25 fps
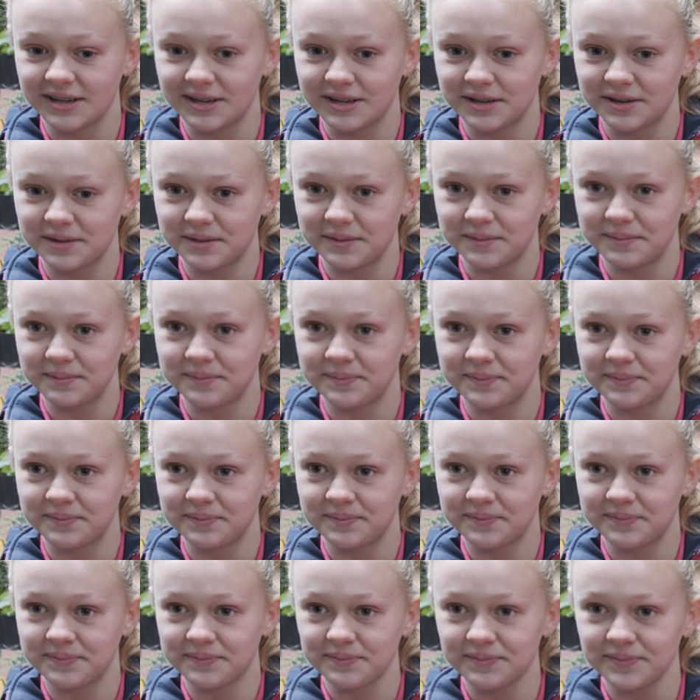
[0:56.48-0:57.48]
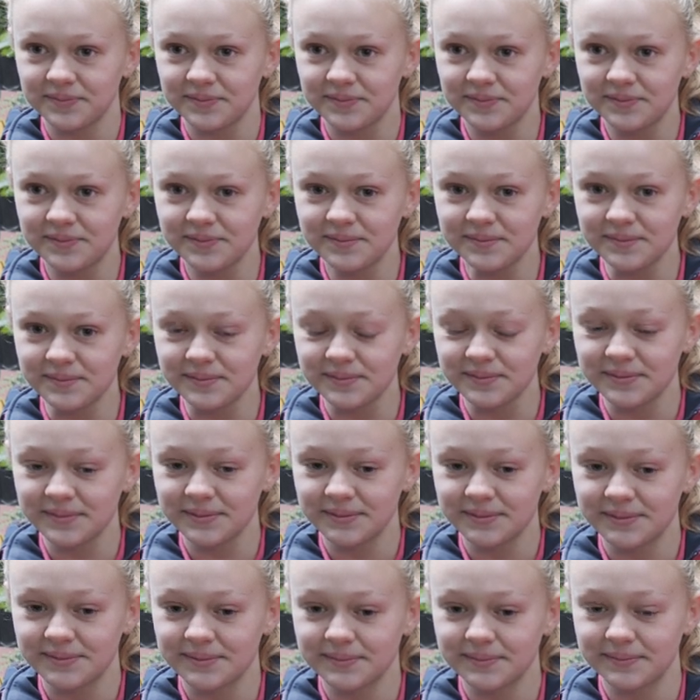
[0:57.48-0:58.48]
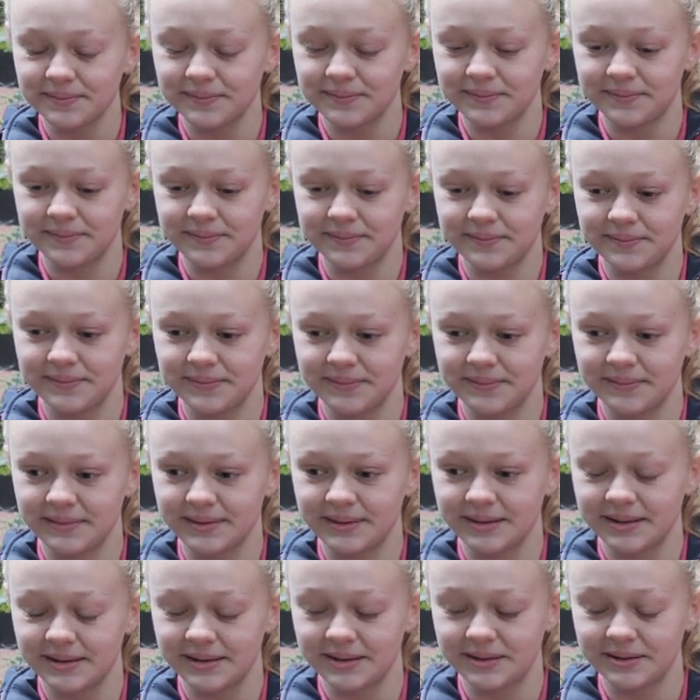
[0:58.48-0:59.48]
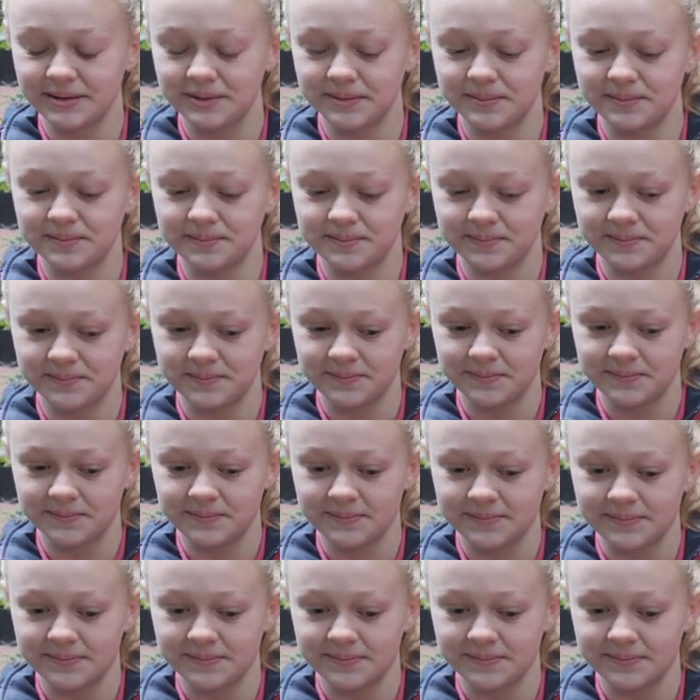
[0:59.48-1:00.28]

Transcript: (not speaking)